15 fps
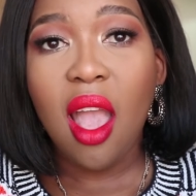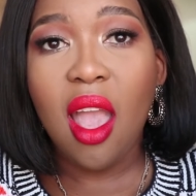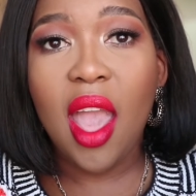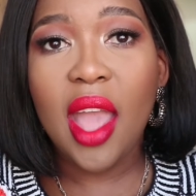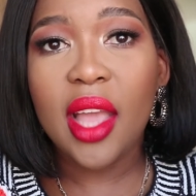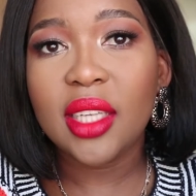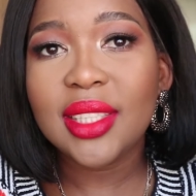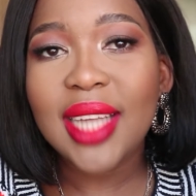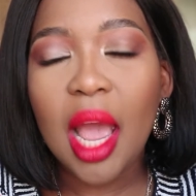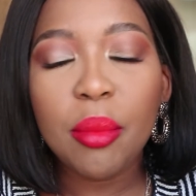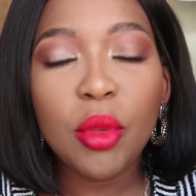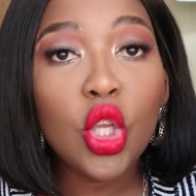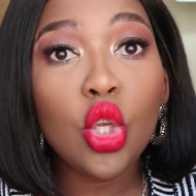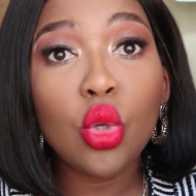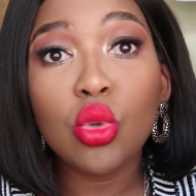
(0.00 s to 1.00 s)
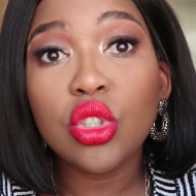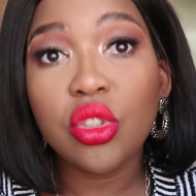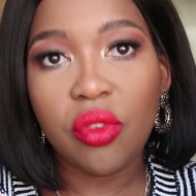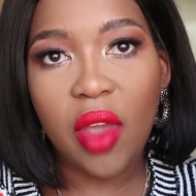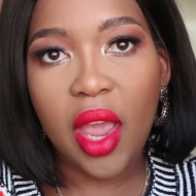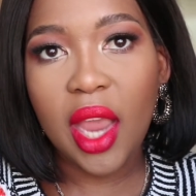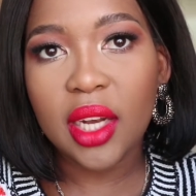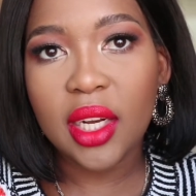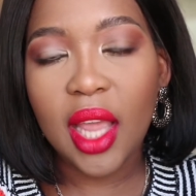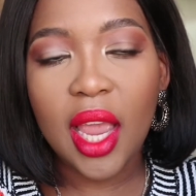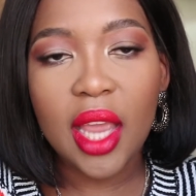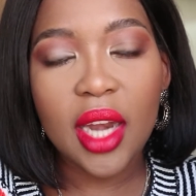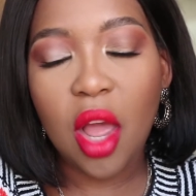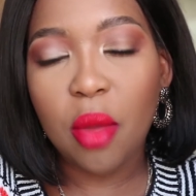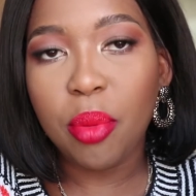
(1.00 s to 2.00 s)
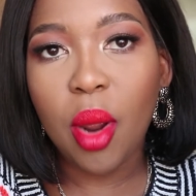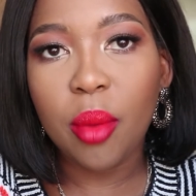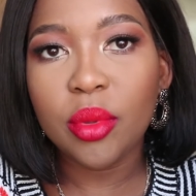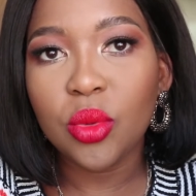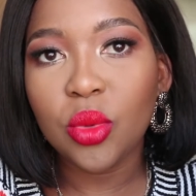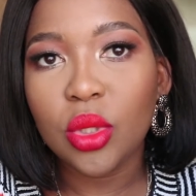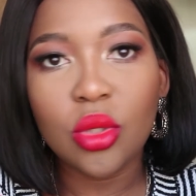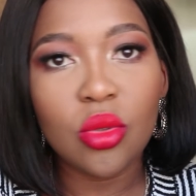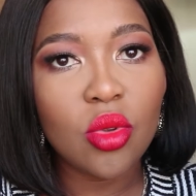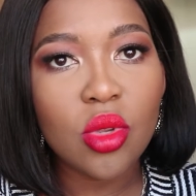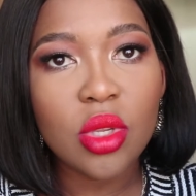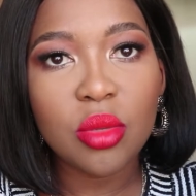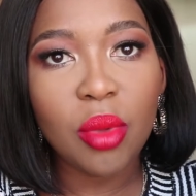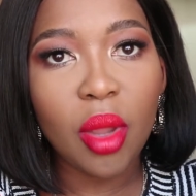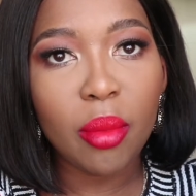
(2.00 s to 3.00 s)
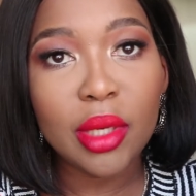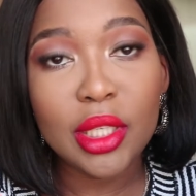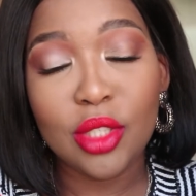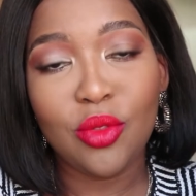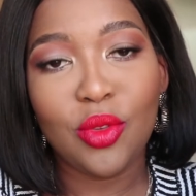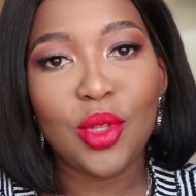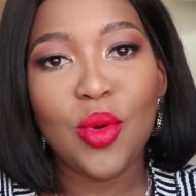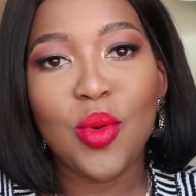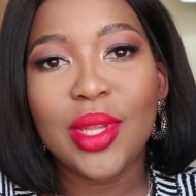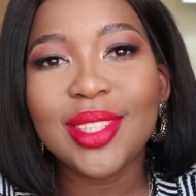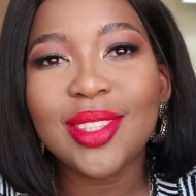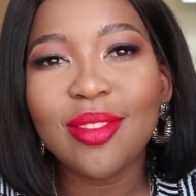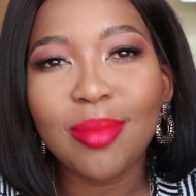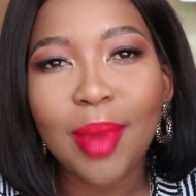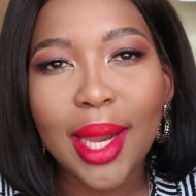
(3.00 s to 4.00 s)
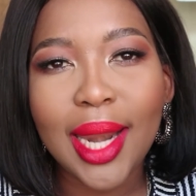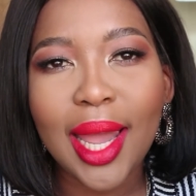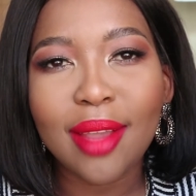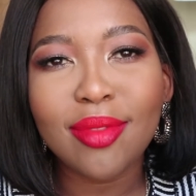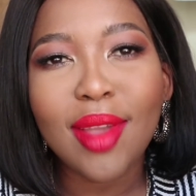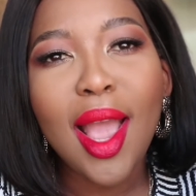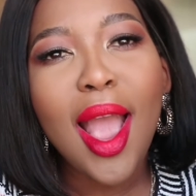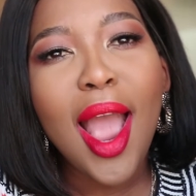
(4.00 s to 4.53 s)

and I'm a huge fan, and I probably will use Maybelline for the rest of my life.